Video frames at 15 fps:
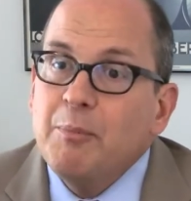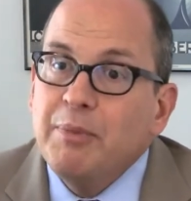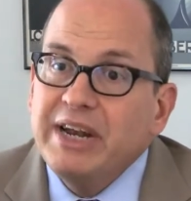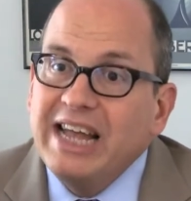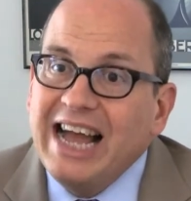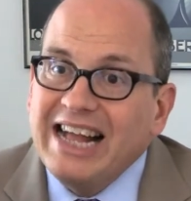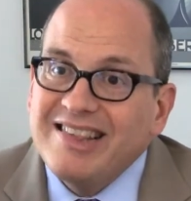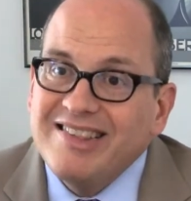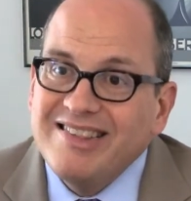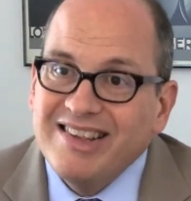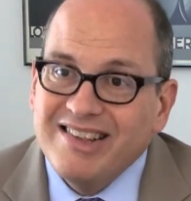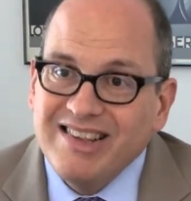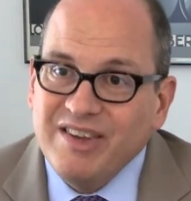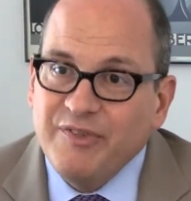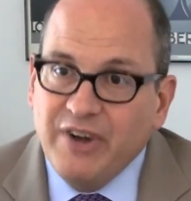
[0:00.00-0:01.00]
But at
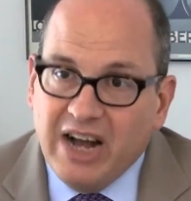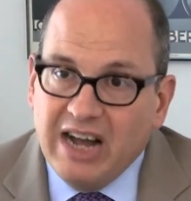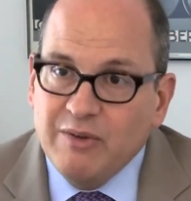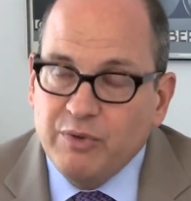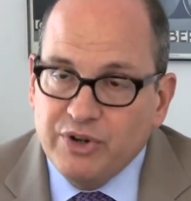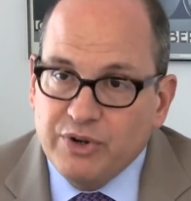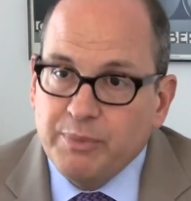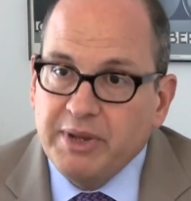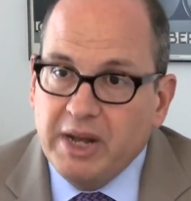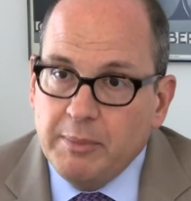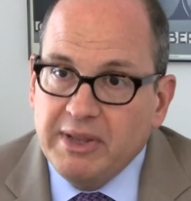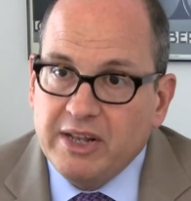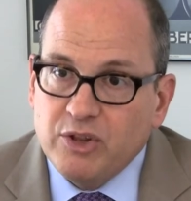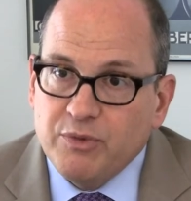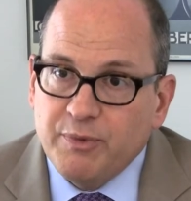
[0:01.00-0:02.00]
65, when you
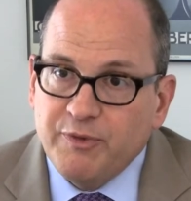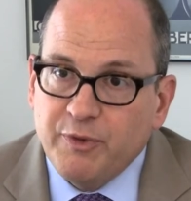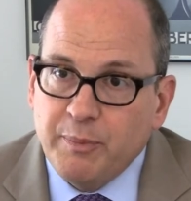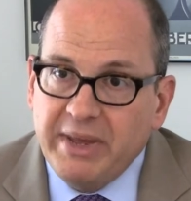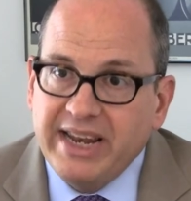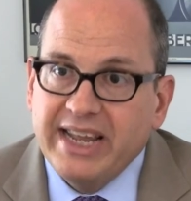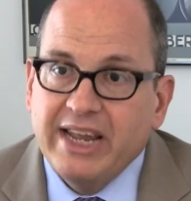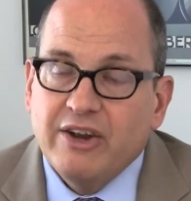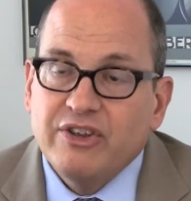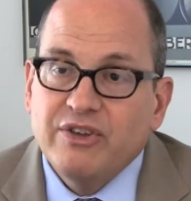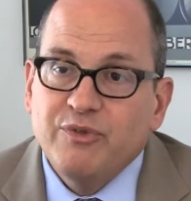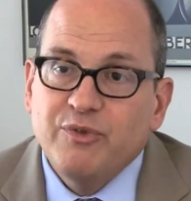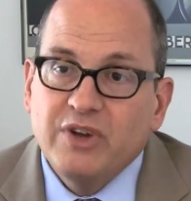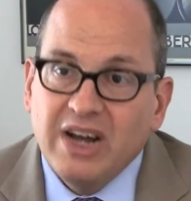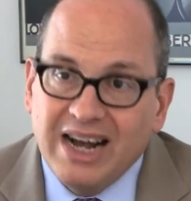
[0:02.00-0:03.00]
become eligible for Medicare,
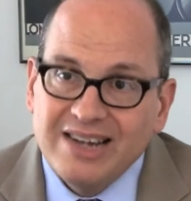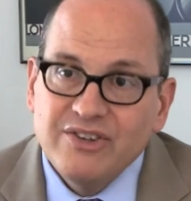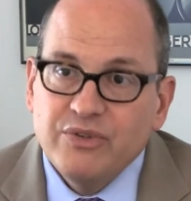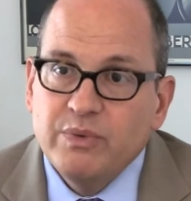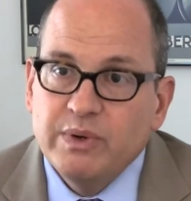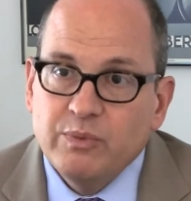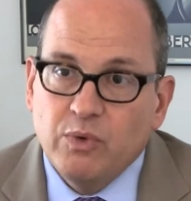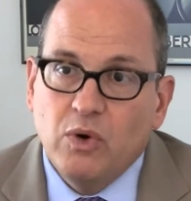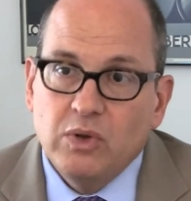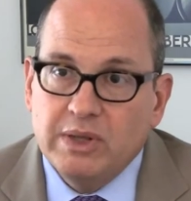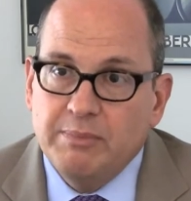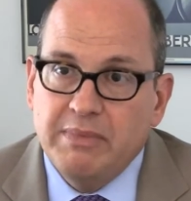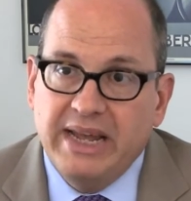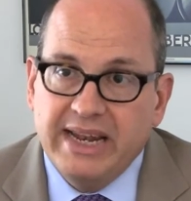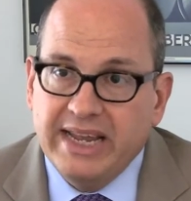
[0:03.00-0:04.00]
you've got to enroll
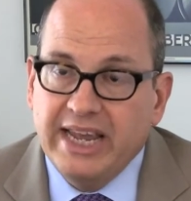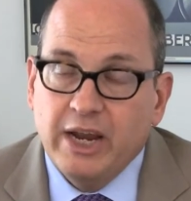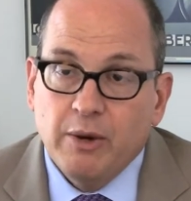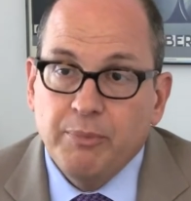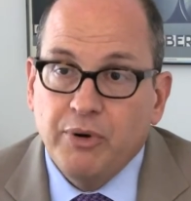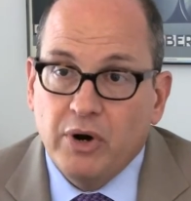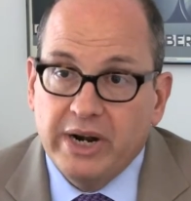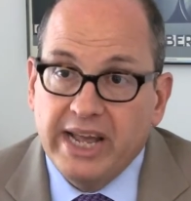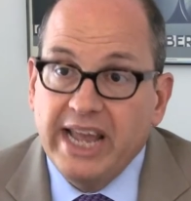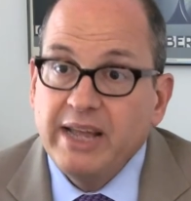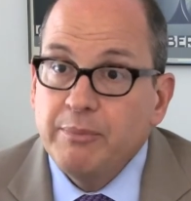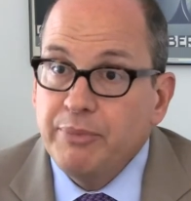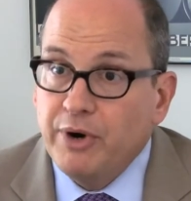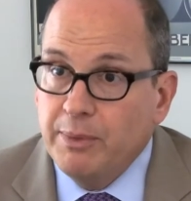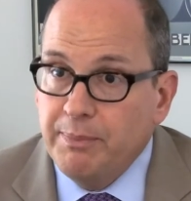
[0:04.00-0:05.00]
in Medicare Part A
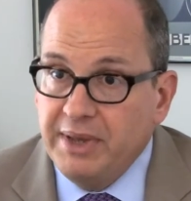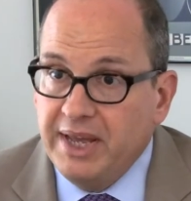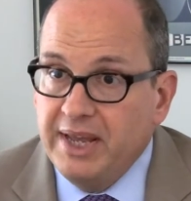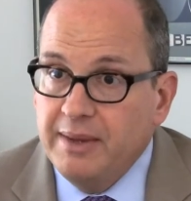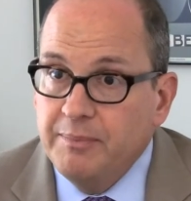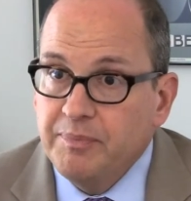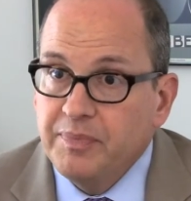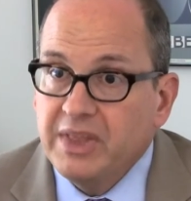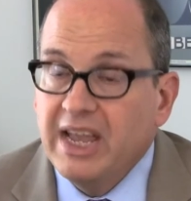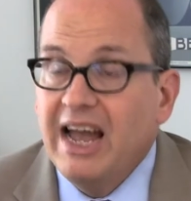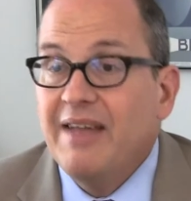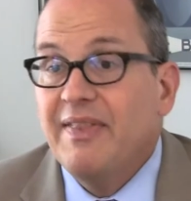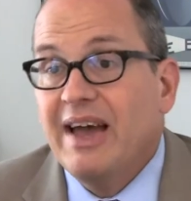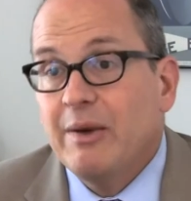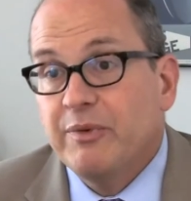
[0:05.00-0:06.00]
and Part B,
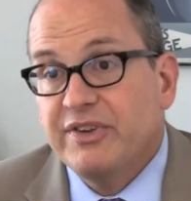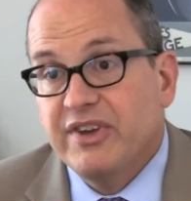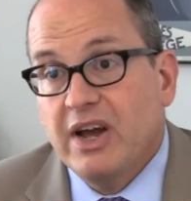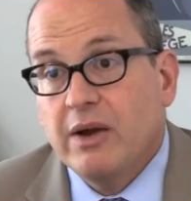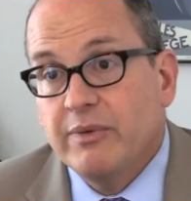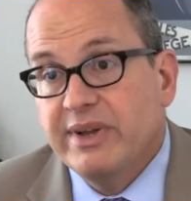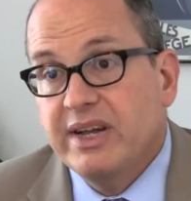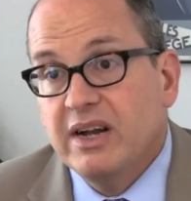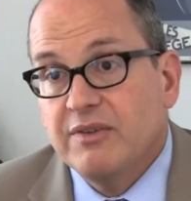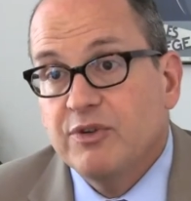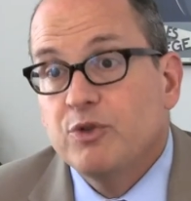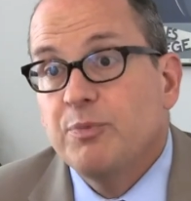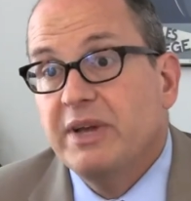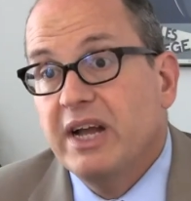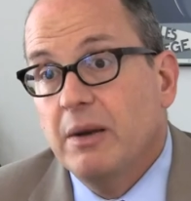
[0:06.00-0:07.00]
and that retiree
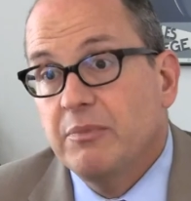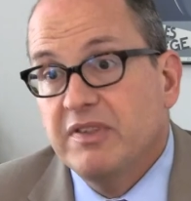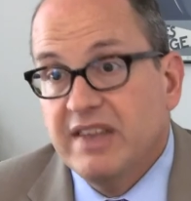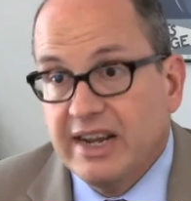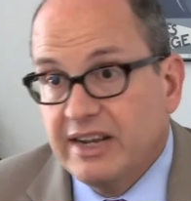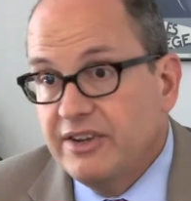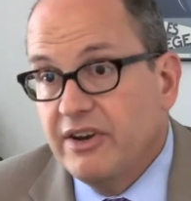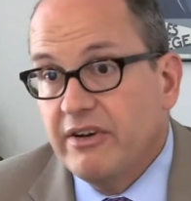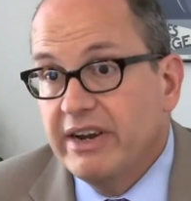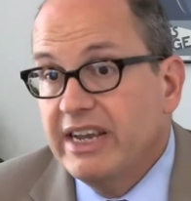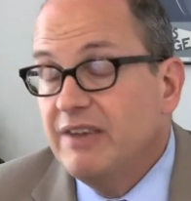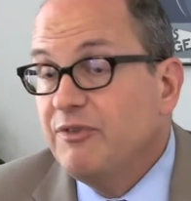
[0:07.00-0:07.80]
coverage becomes secondary.